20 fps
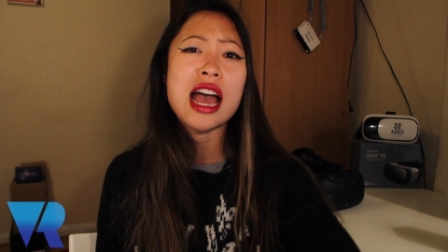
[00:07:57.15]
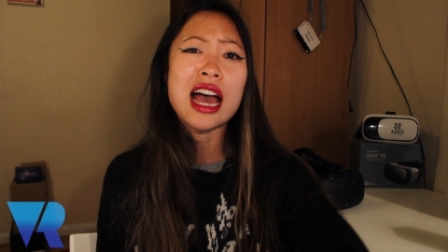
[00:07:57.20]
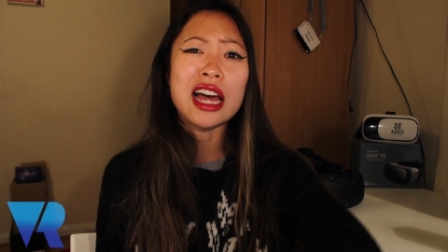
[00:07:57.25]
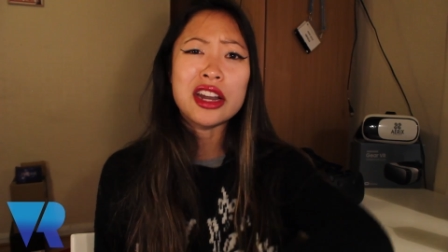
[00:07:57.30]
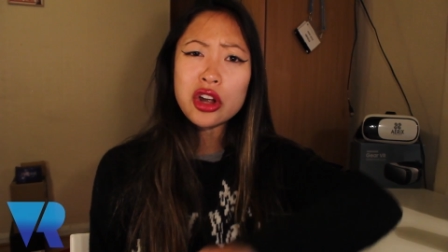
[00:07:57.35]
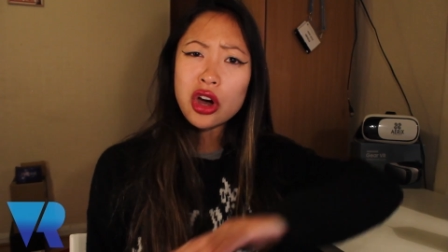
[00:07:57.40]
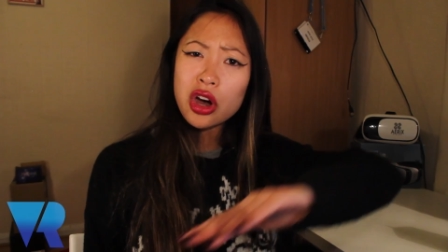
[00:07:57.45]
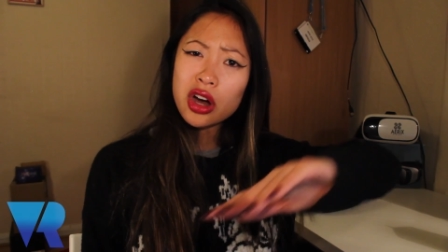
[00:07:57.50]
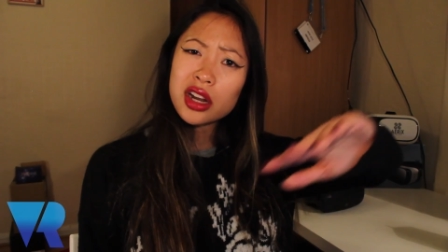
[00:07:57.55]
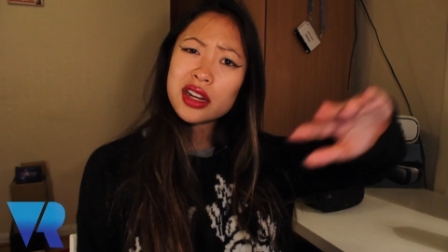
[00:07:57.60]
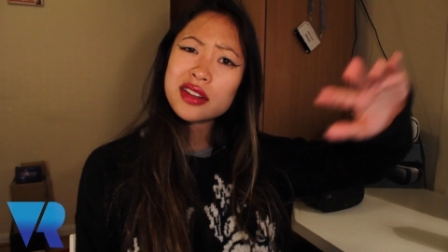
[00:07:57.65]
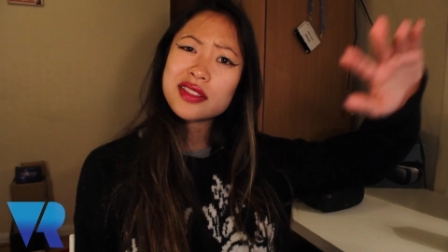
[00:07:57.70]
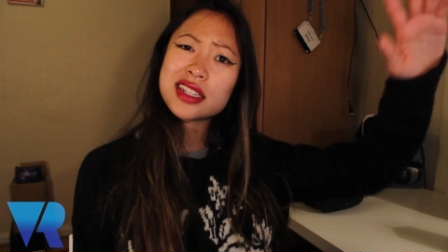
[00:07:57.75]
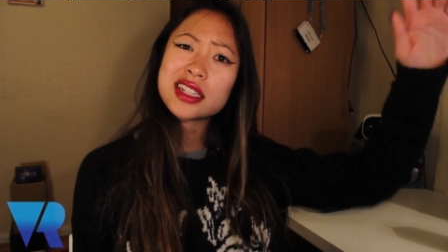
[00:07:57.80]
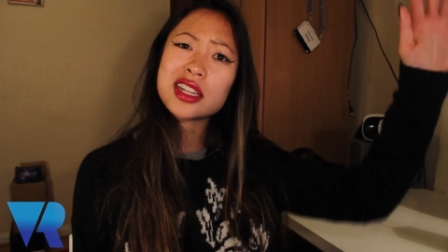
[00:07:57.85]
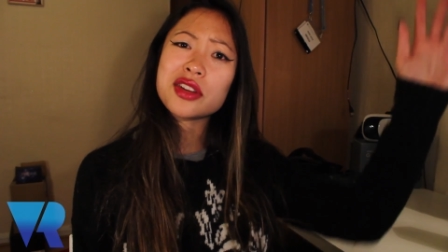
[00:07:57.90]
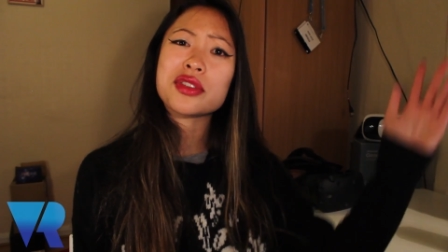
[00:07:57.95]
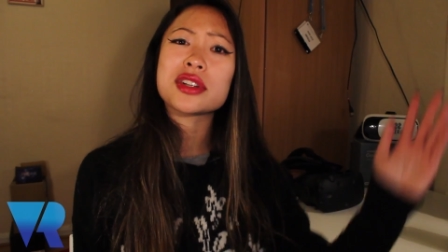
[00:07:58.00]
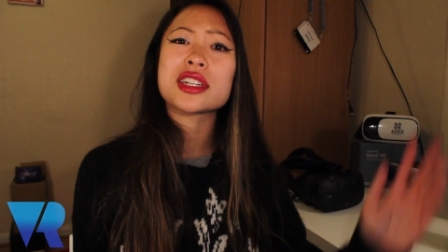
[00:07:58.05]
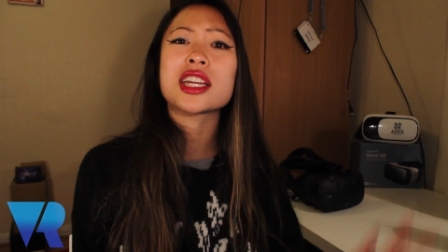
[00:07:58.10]
and all of the
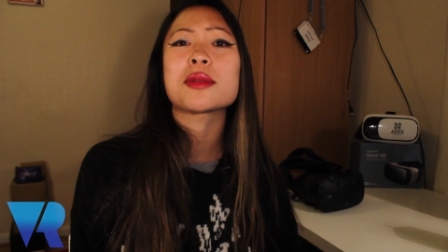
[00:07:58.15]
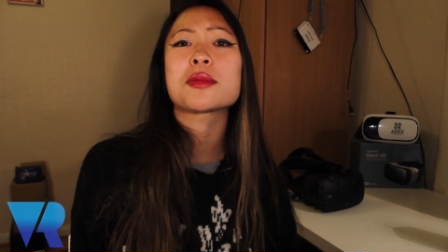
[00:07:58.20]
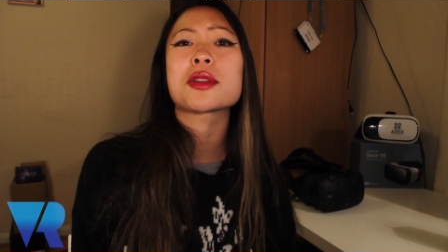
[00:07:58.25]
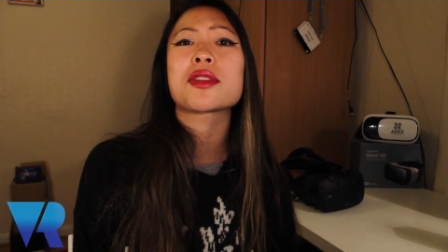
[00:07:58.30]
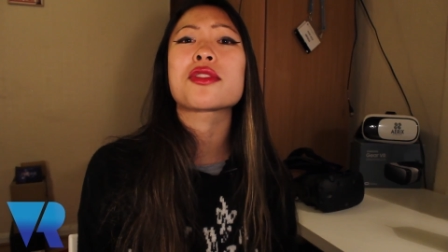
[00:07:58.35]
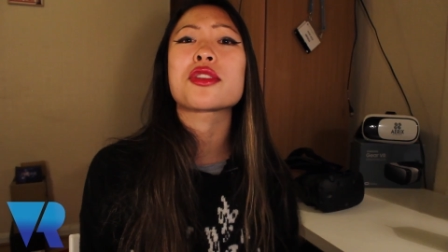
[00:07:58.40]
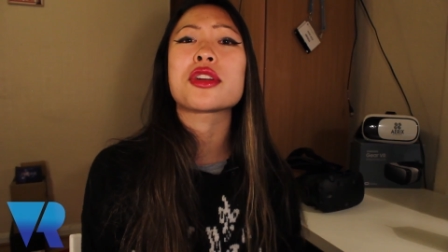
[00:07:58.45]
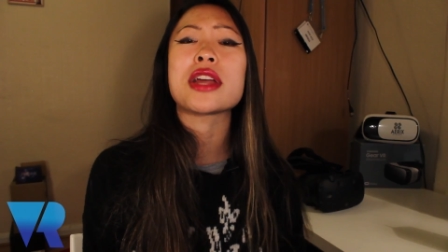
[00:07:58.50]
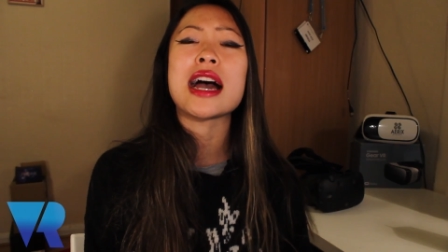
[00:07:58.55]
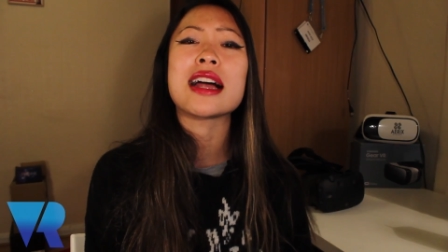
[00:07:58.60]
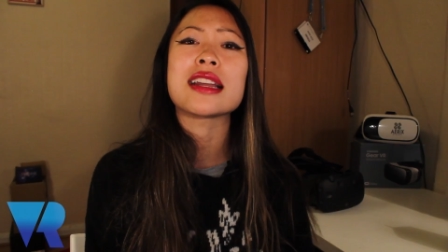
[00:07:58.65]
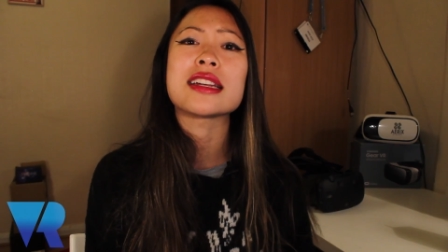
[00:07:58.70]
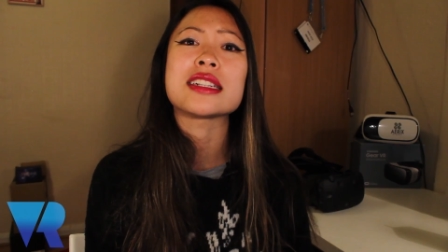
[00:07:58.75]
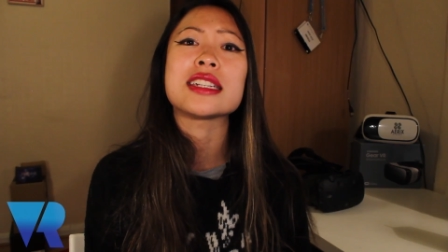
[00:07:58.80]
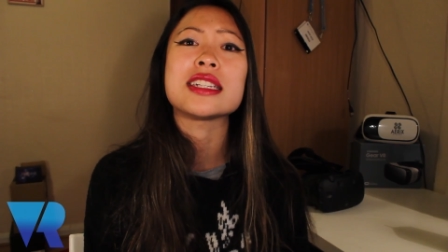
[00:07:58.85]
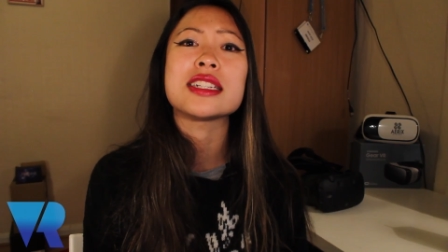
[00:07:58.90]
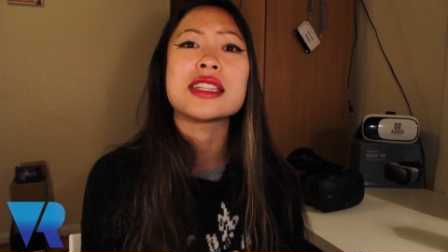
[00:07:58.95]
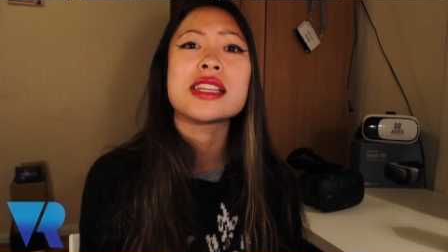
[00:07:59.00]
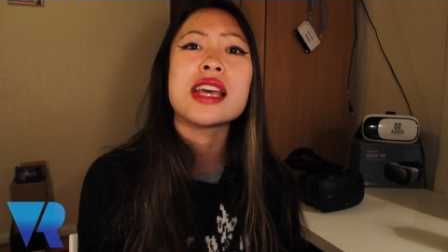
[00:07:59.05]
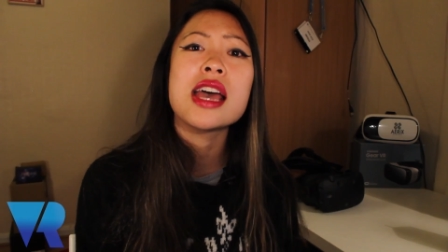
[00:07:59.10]
different types of
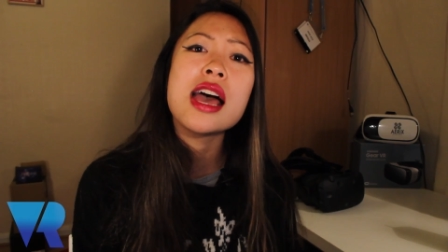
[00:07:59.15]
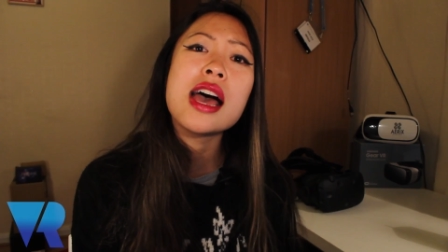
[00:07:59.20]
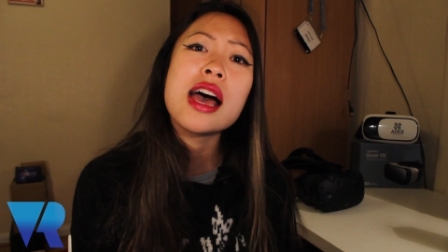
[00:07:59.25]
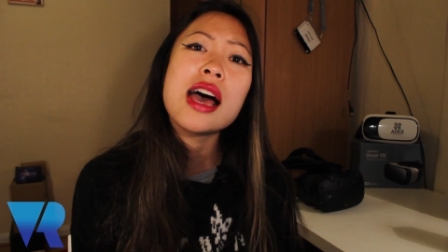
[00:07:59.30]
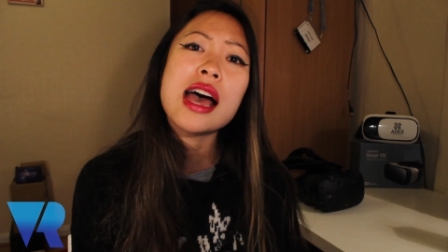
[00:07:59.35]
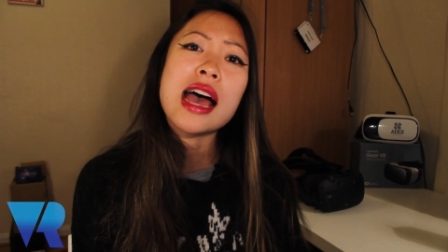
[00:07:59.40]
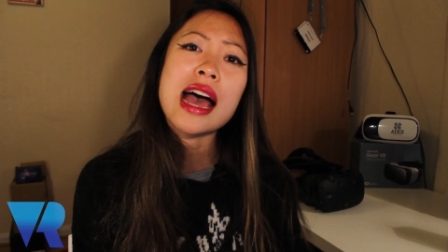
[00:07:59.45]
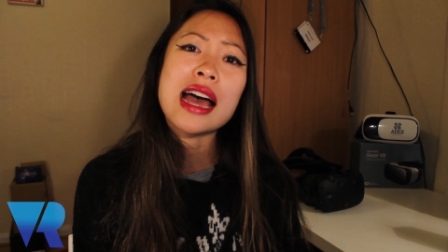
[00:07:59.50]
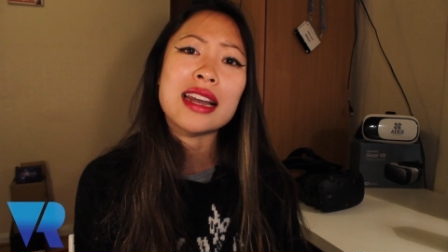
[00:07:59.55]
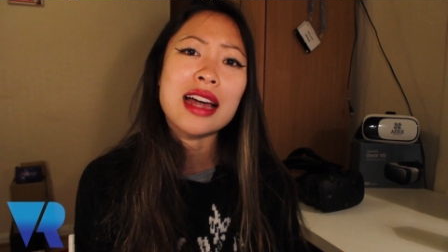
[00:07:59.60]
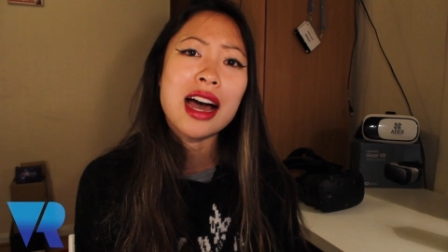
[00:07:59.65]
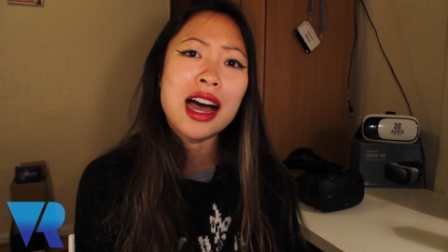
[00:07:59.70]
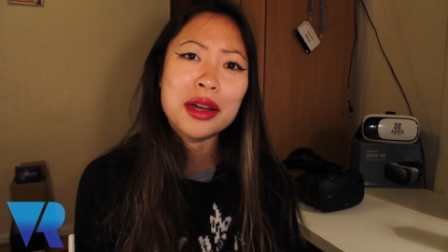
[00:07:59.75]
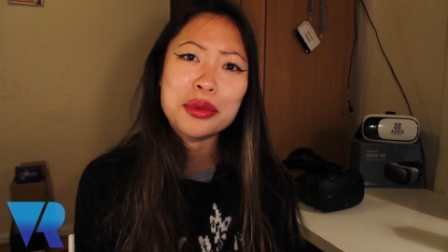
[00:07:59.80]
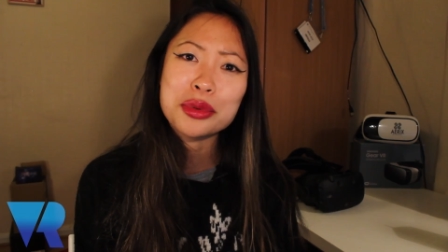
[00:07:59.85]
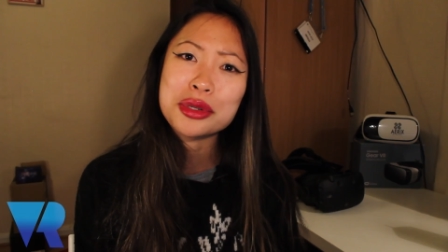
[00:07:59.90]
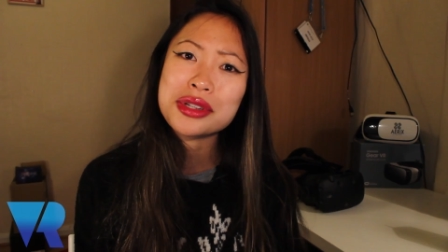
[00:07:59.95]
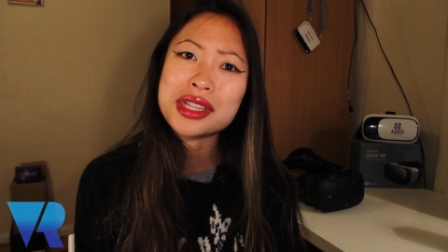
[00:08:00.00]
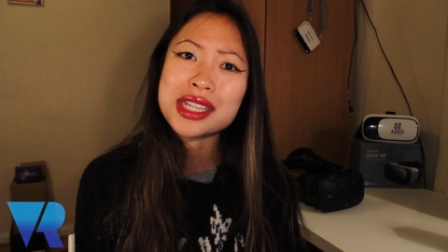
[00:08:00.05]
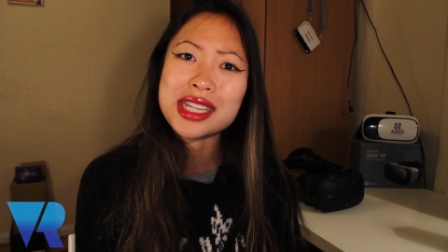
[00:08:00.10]
realities, and I
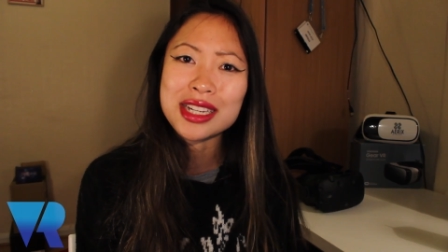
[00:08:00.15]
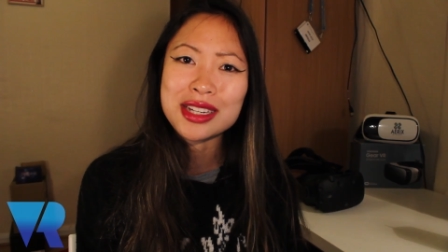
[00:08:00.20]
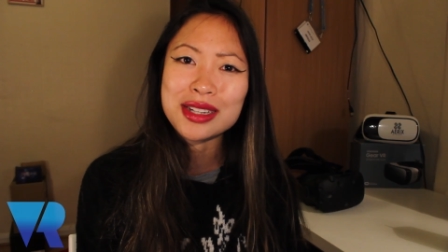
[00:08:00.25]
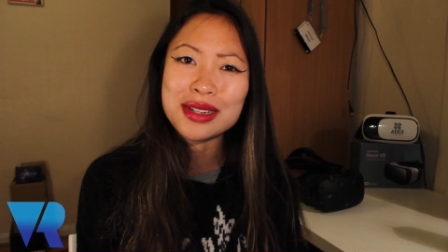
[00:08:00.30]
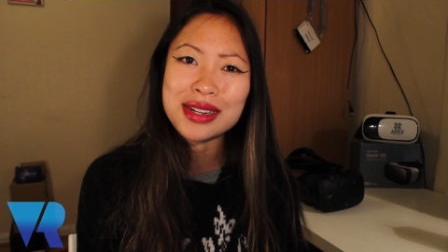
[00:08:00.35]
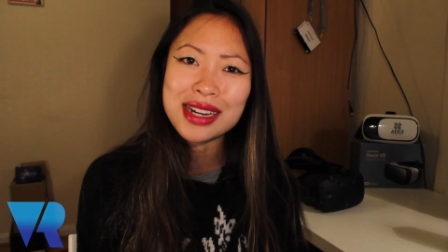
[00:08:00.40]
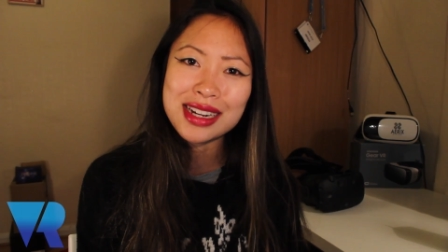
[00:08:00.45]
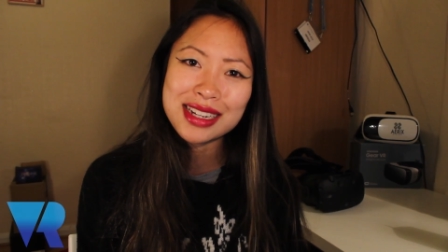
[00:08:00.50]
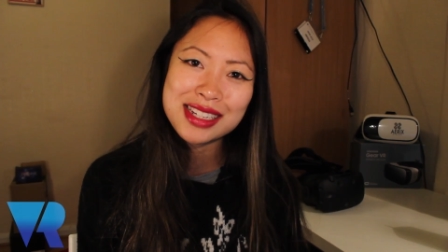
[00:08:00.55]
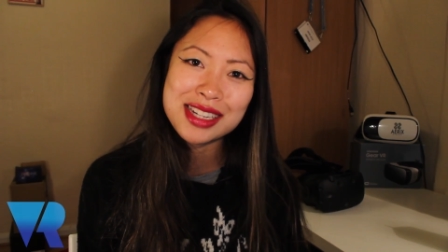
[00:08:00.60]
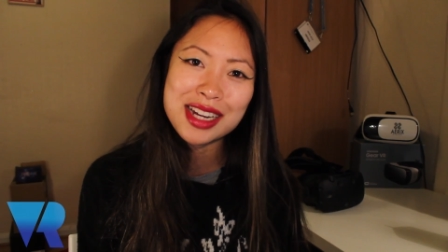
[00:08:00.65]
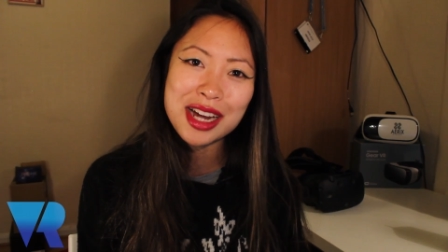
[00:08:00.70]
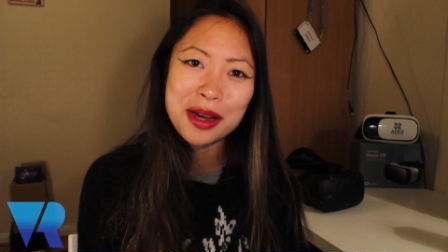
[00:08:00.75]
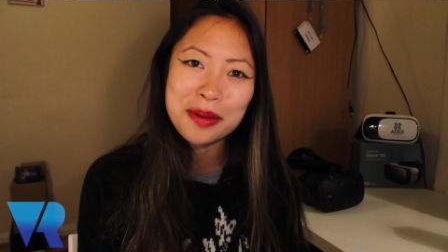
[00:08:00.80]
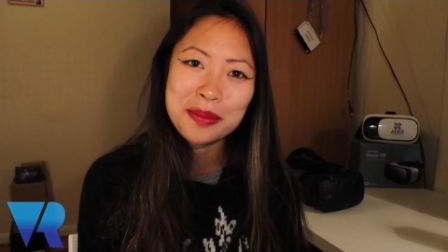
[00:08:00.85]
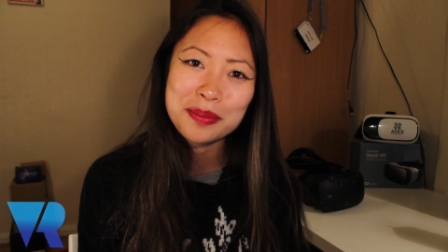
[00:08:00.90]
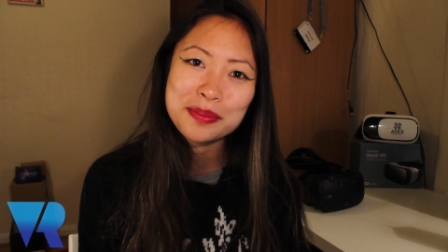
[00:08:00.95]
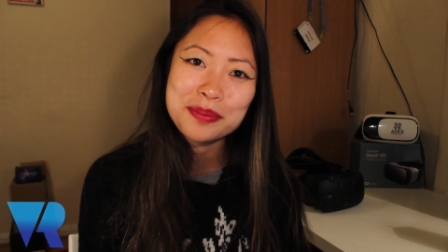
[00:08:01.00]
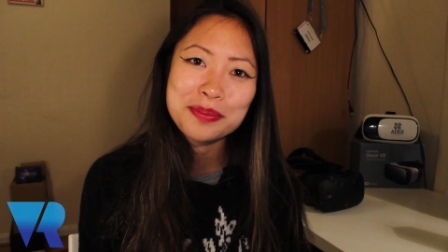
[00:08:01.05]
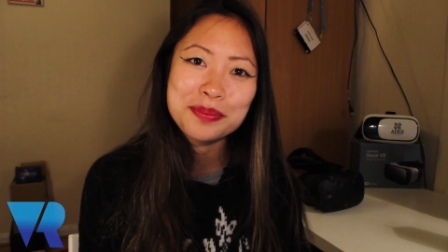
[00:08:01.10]
will see you next
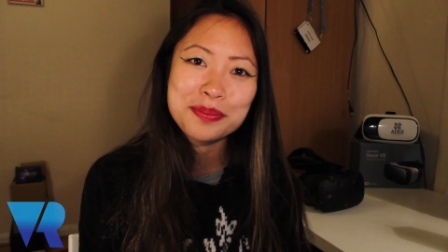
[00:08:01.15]
time.